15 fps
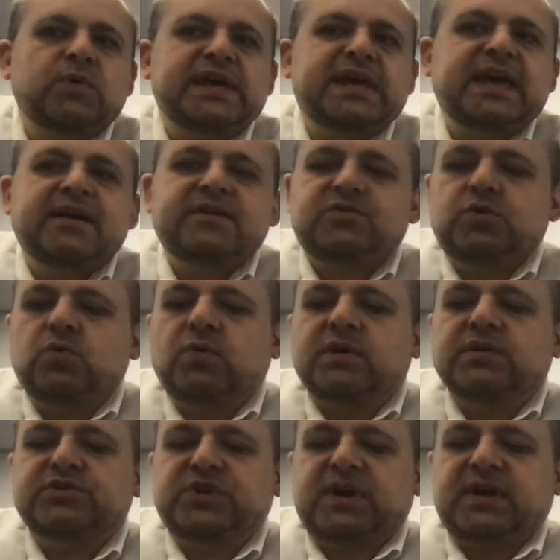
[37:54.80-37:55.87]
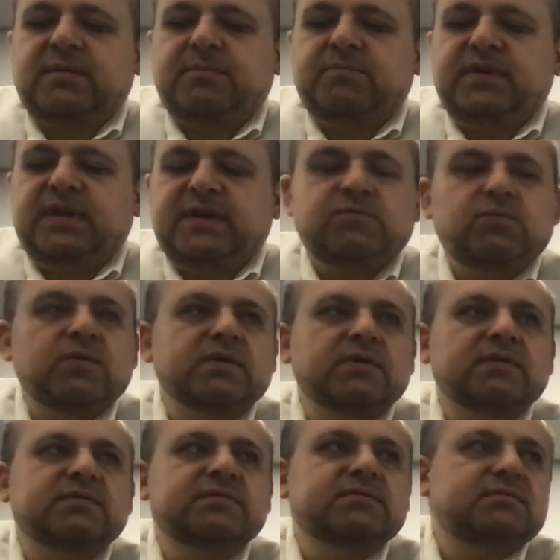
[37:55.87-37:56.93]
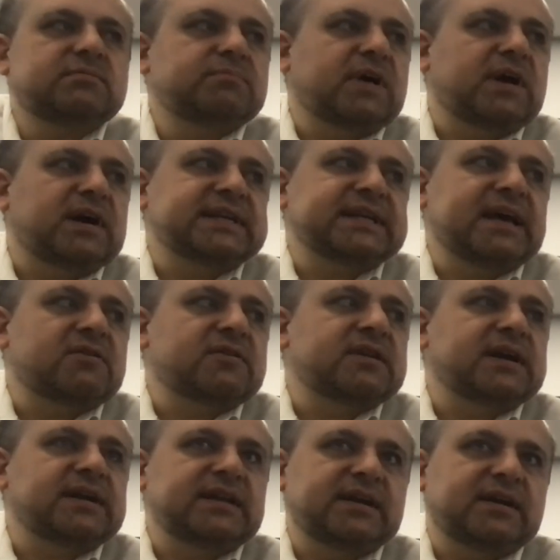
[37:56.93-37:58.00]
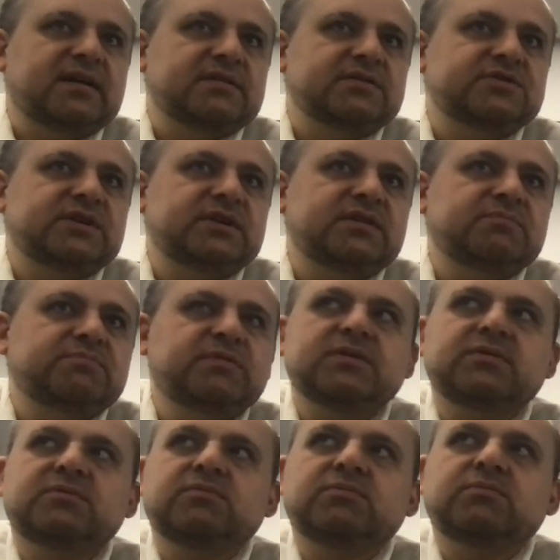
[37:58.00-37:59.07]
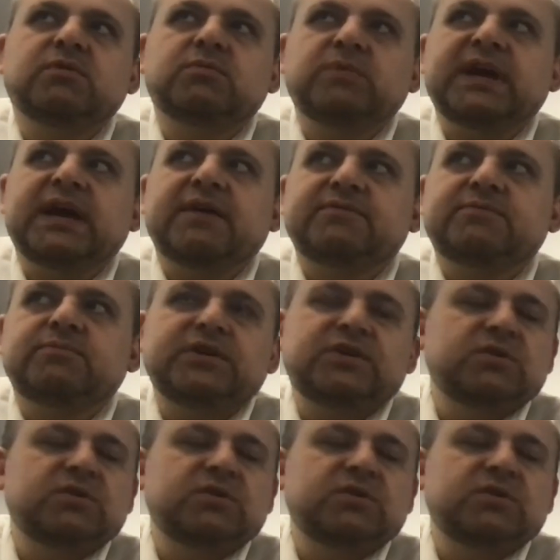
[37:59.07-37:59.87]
we can't do our job if we're bogged down in ideology, but what we have,